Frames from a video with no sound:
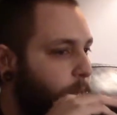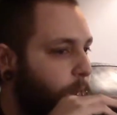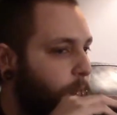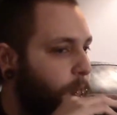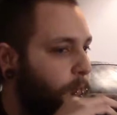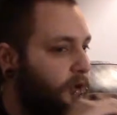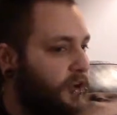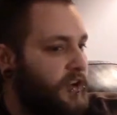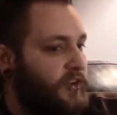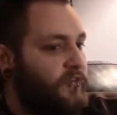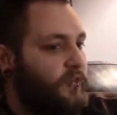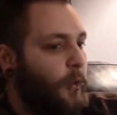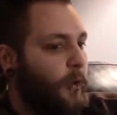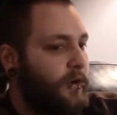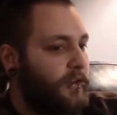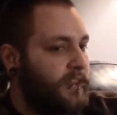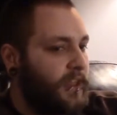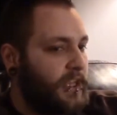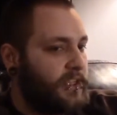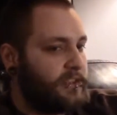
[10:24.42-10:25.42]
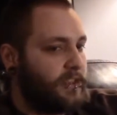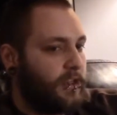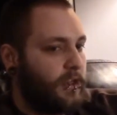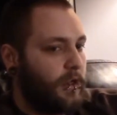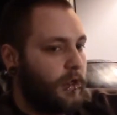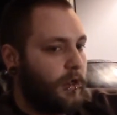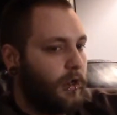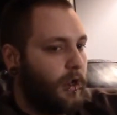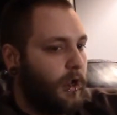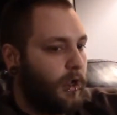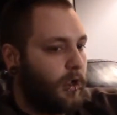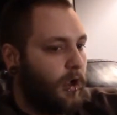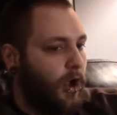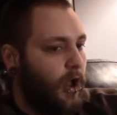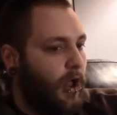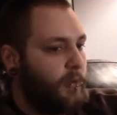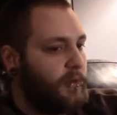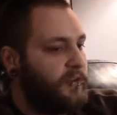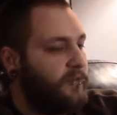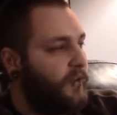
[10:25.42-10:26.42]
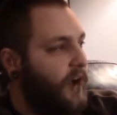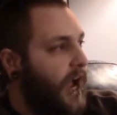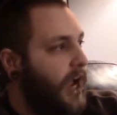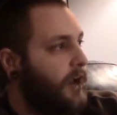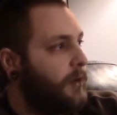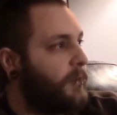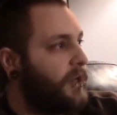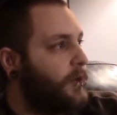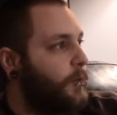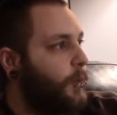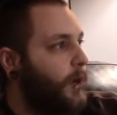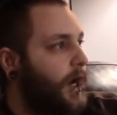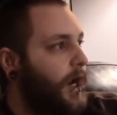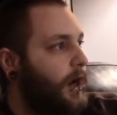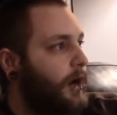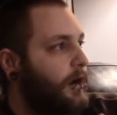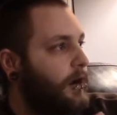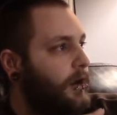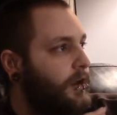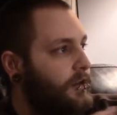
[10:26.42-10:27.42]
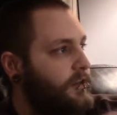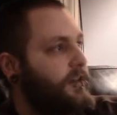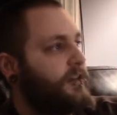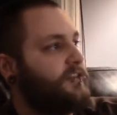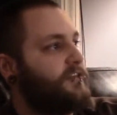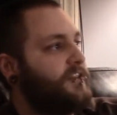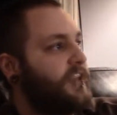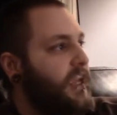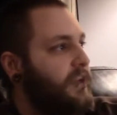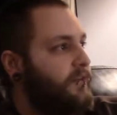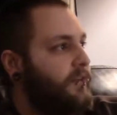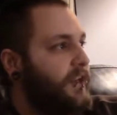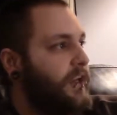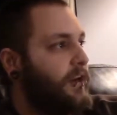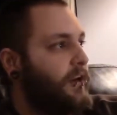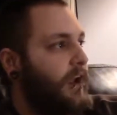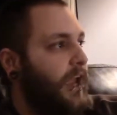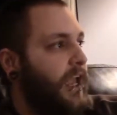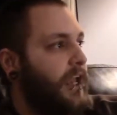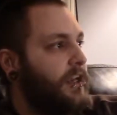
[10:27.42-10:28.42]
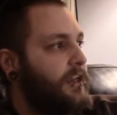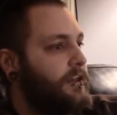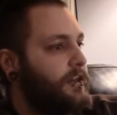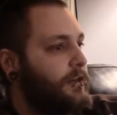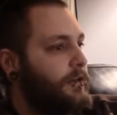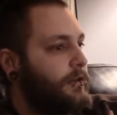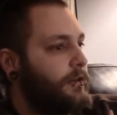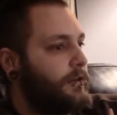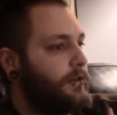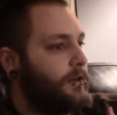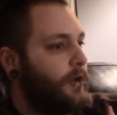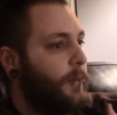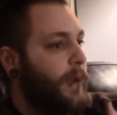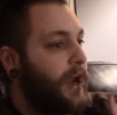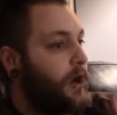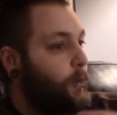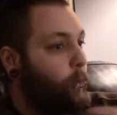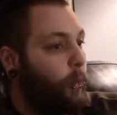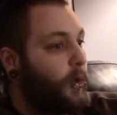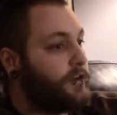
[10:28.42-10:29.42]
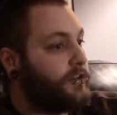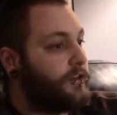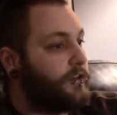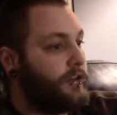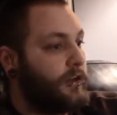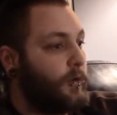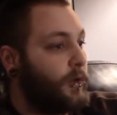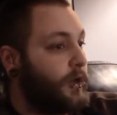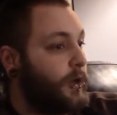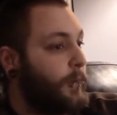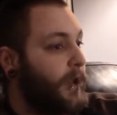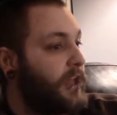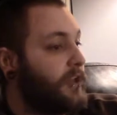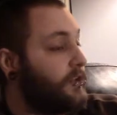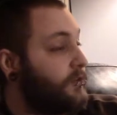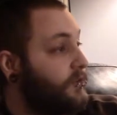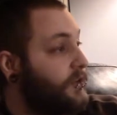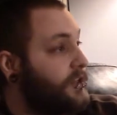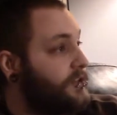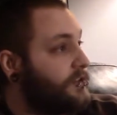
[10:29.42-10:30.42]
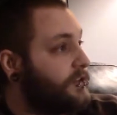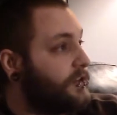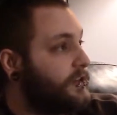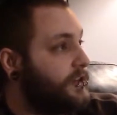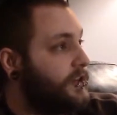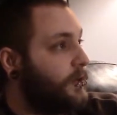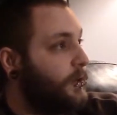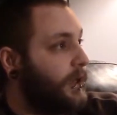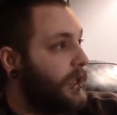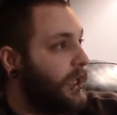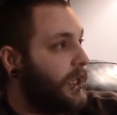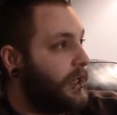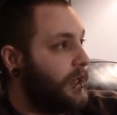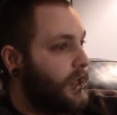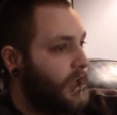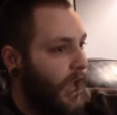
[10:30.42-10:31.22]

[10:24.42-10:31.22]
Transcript: put it forth as a calm environment where you're safe here, and no matter what you're doing, no matter the reason you're doing it,